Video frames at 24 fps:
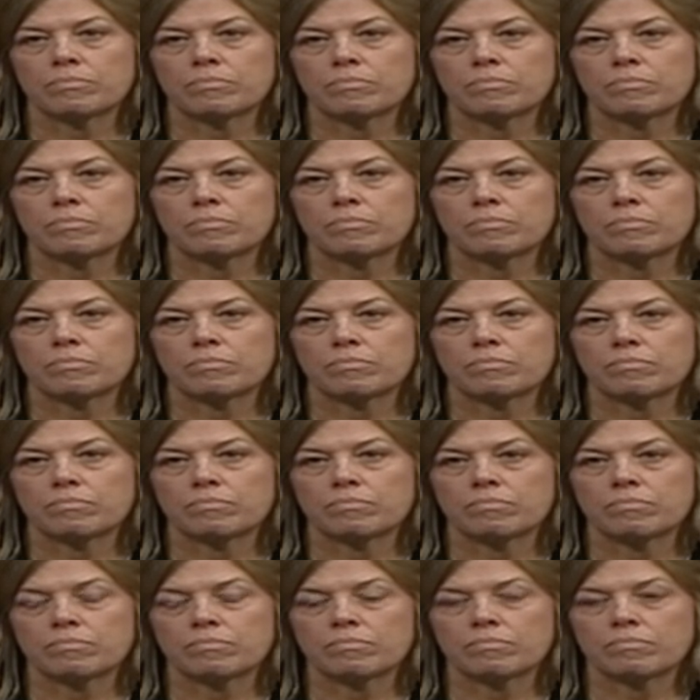
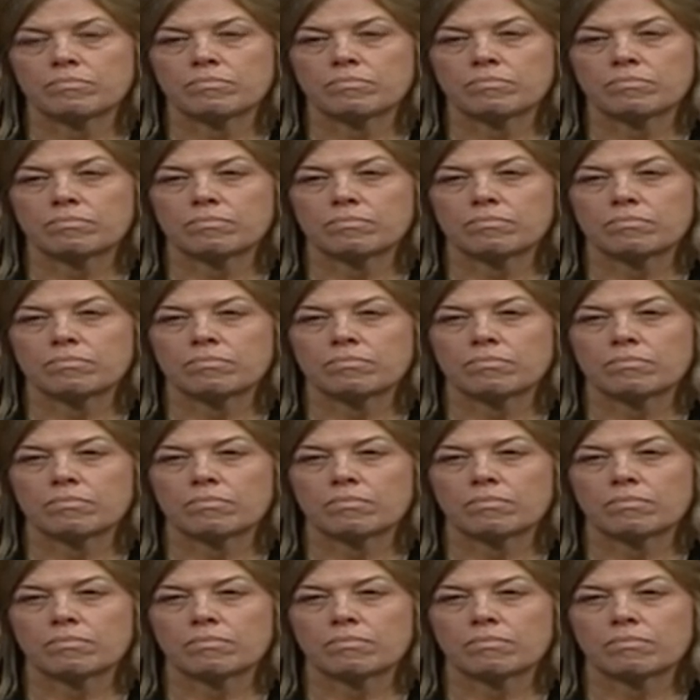
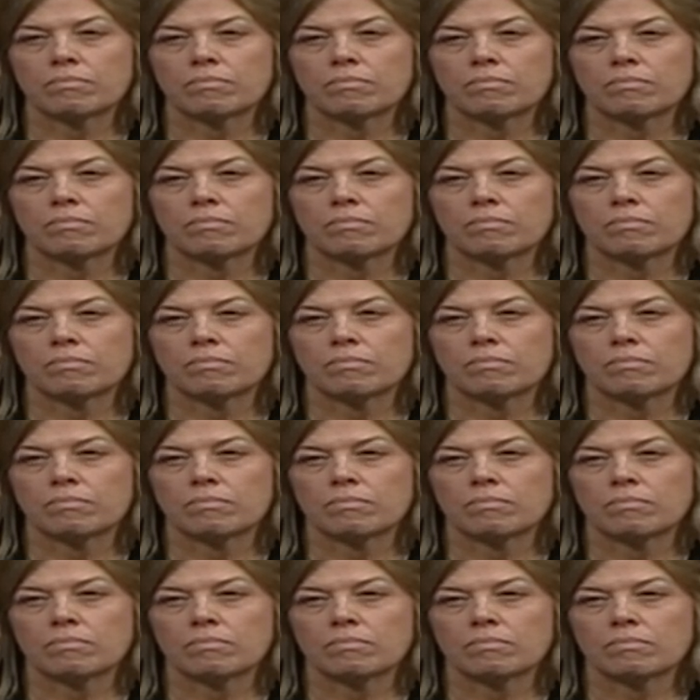
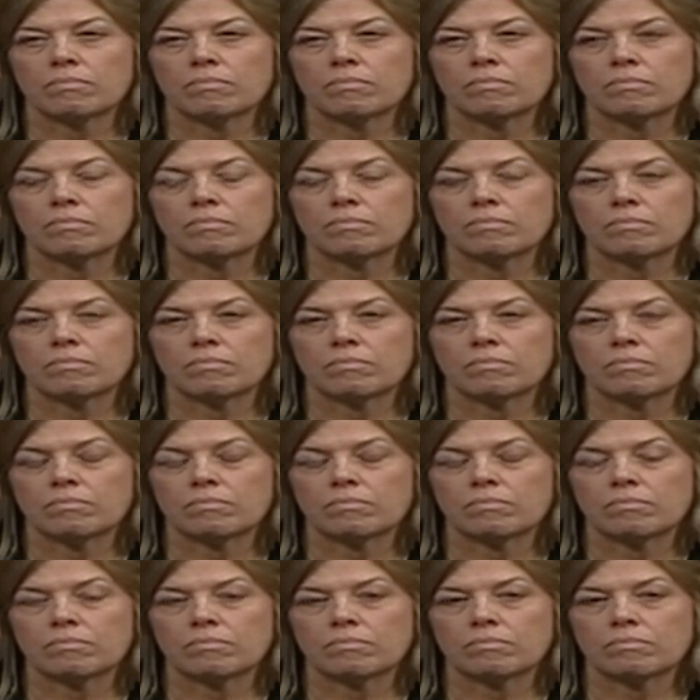
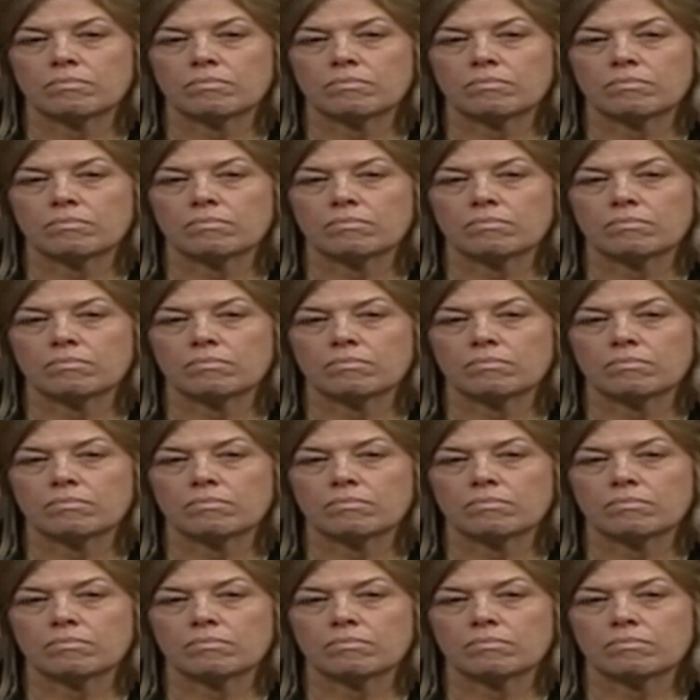This person isn't speaking.